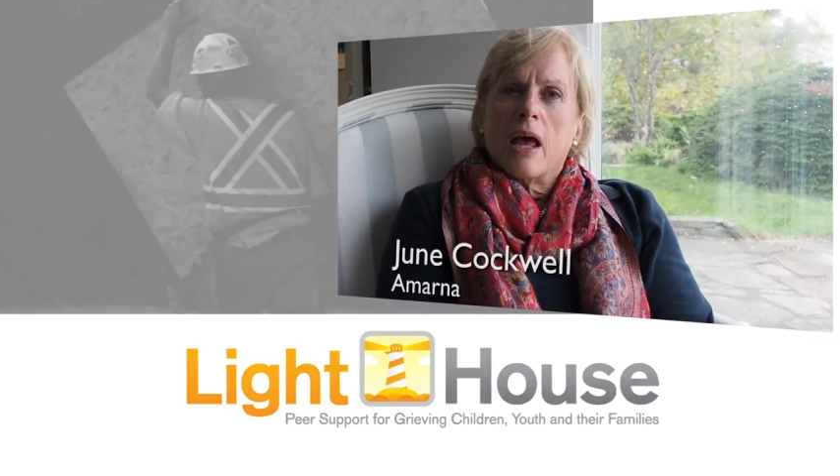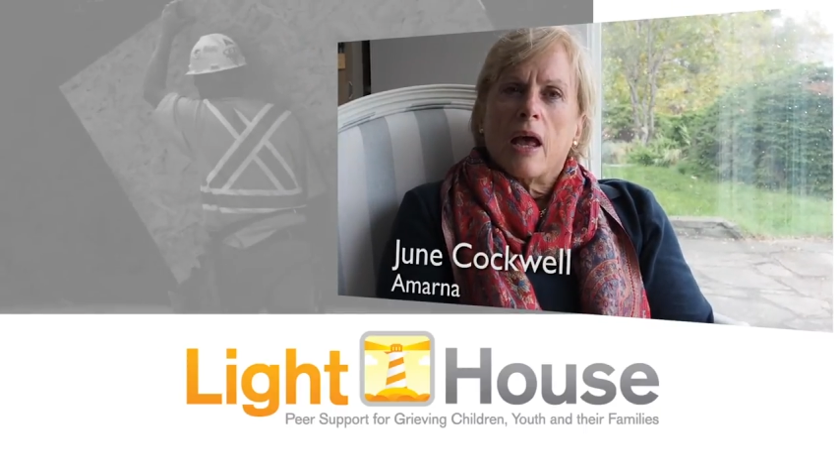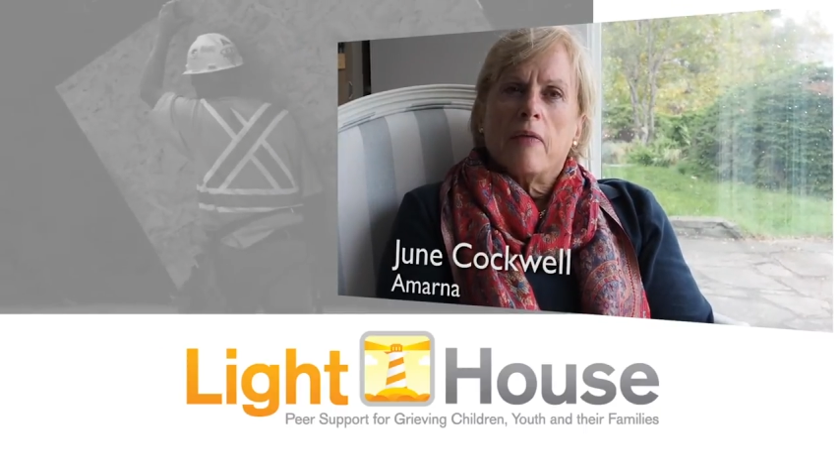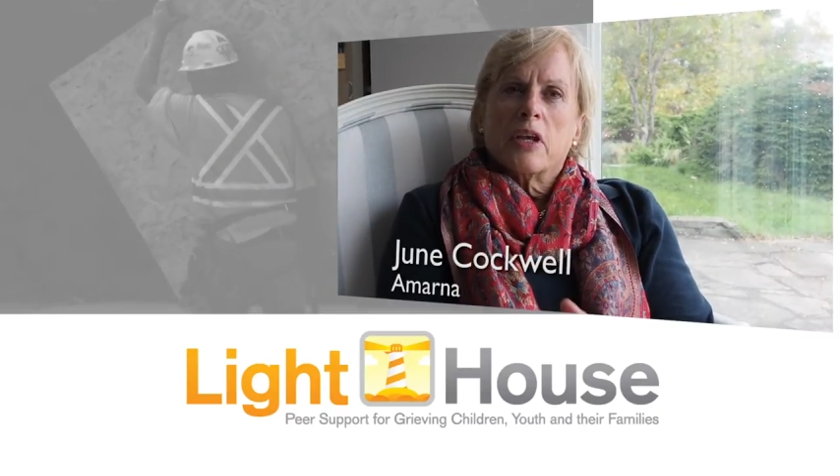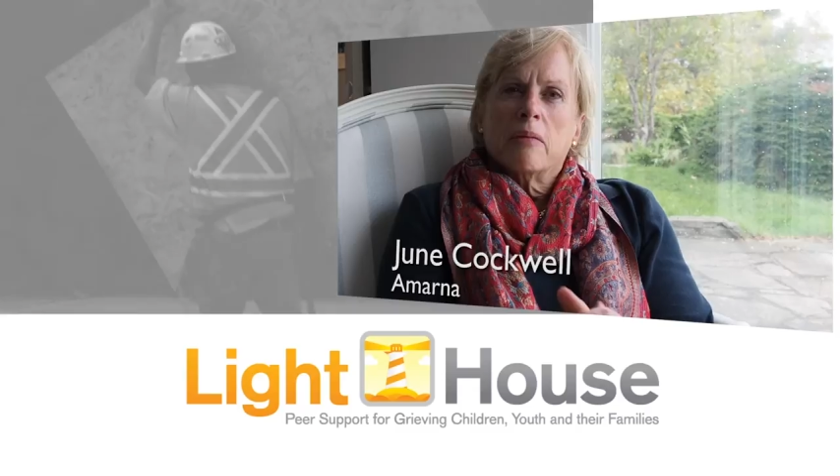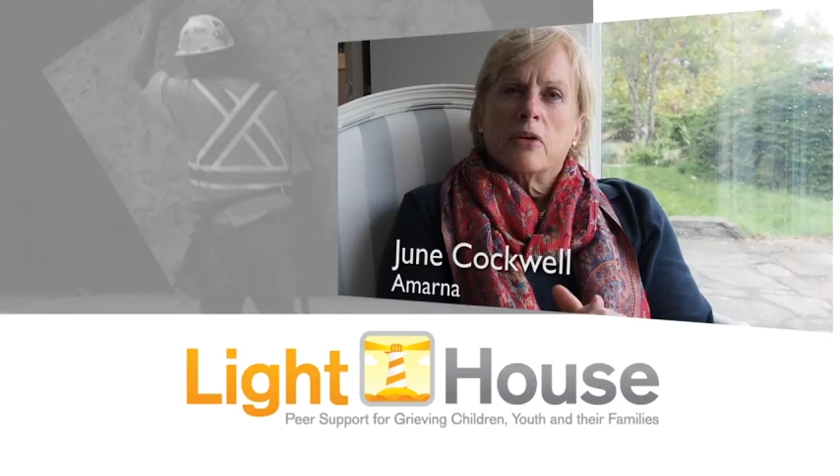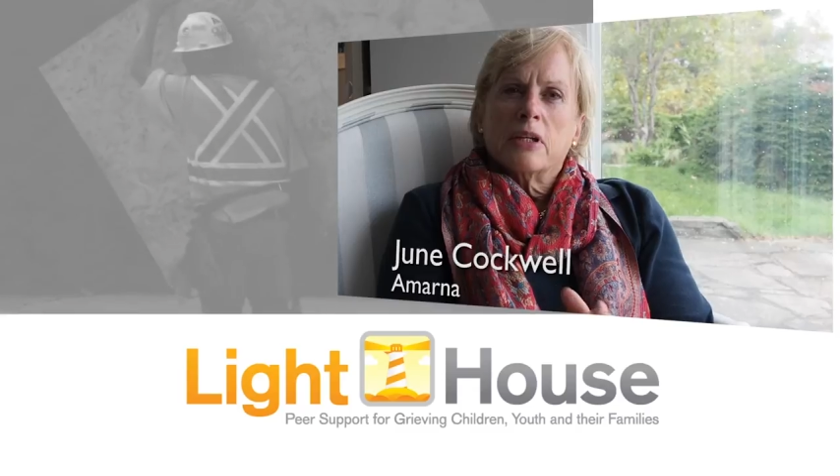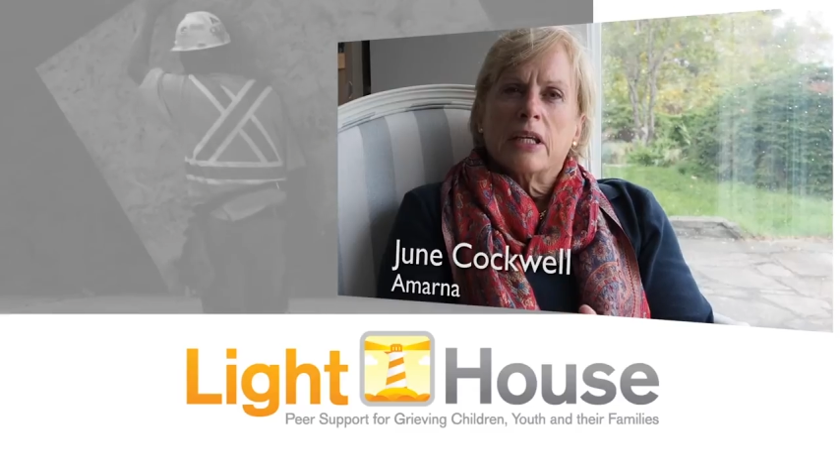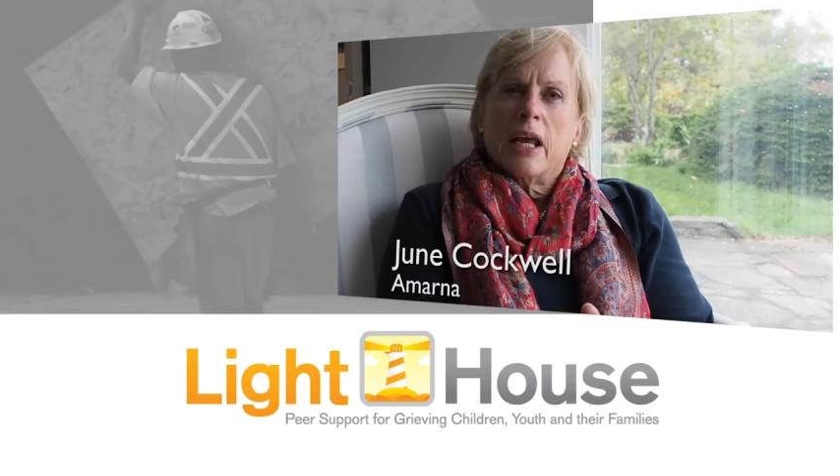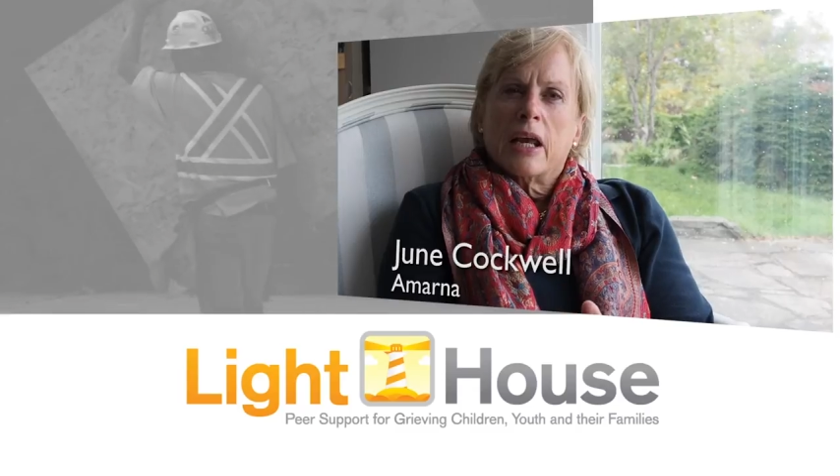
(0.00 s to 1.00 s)
and the
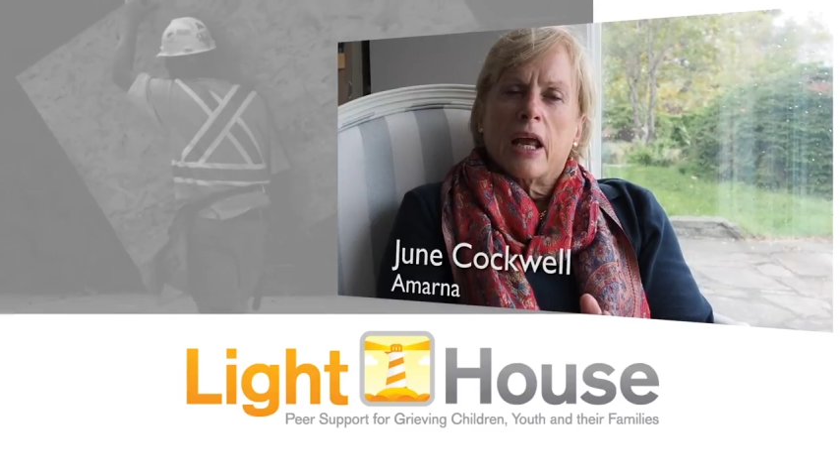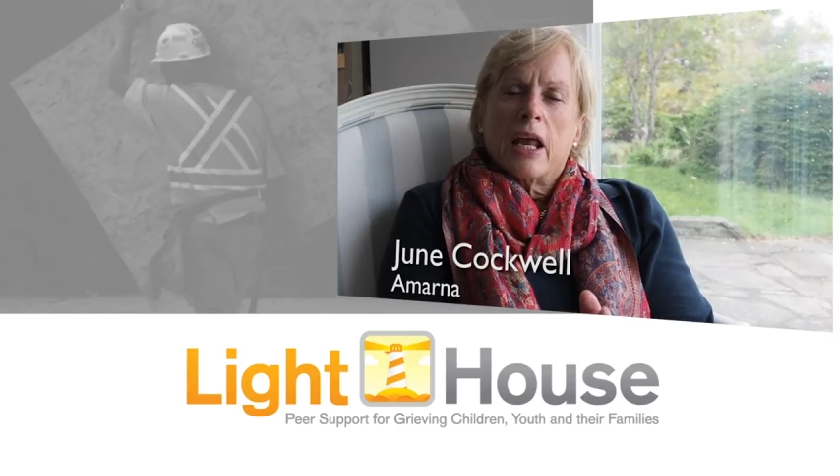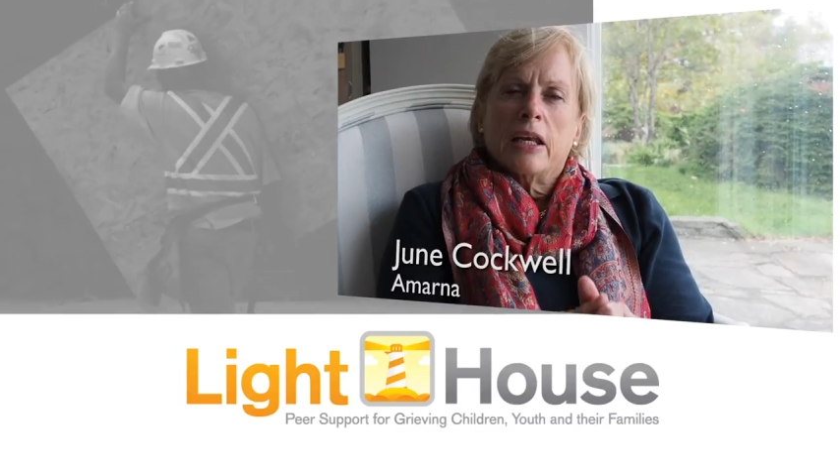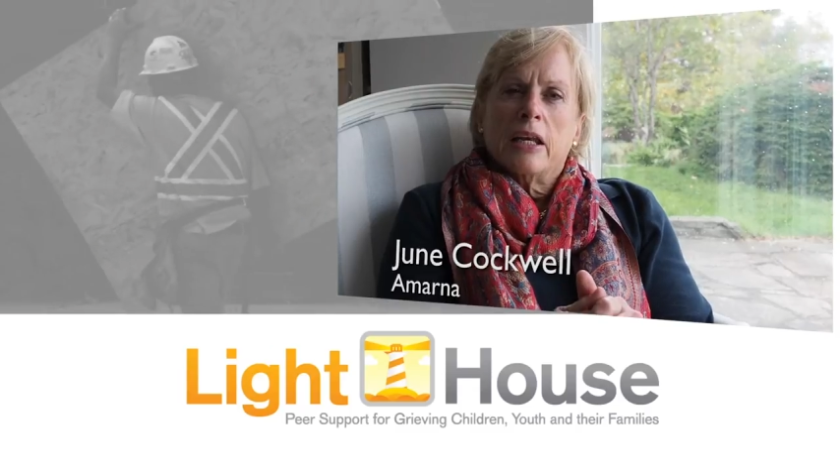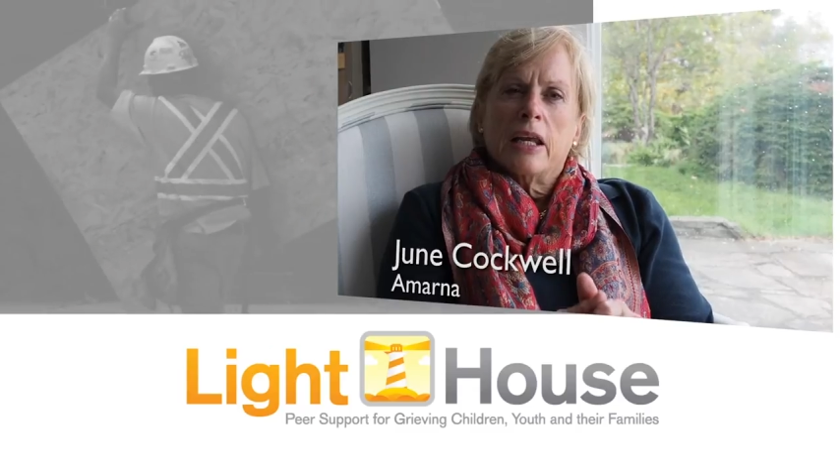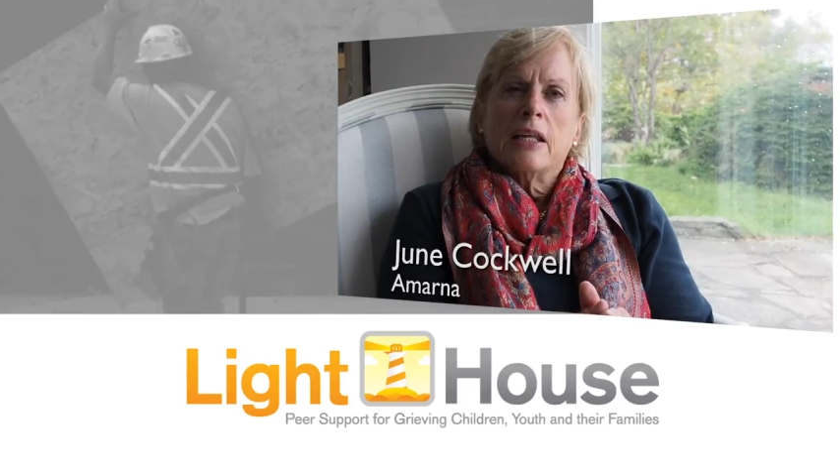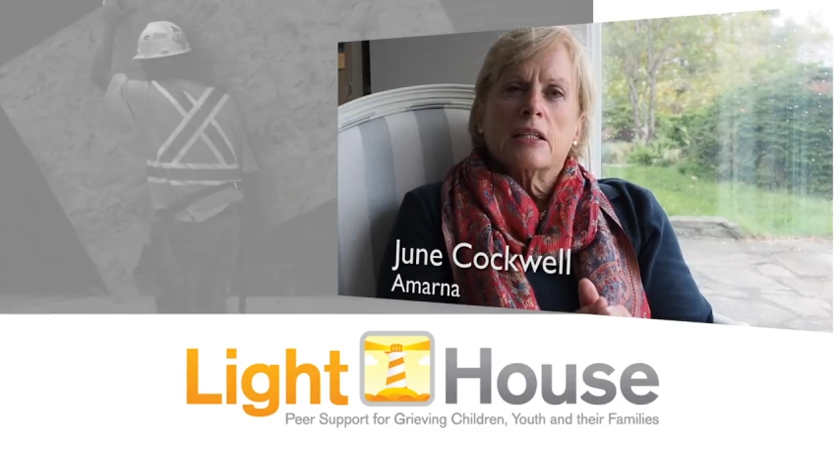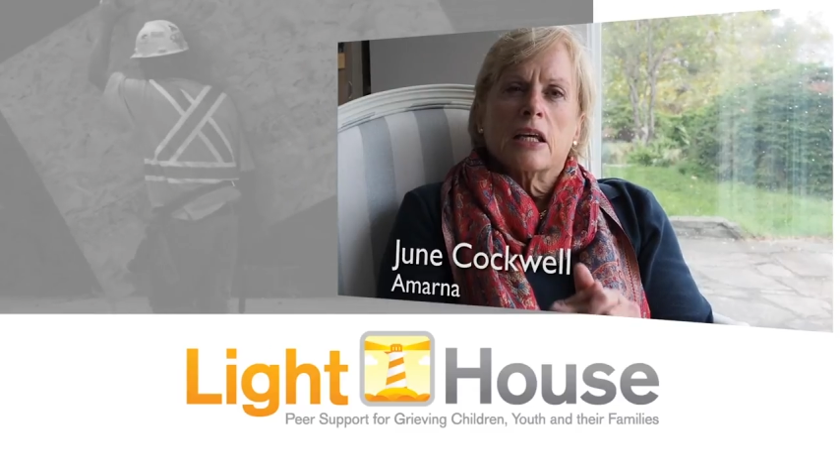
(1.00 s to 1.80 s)
community needs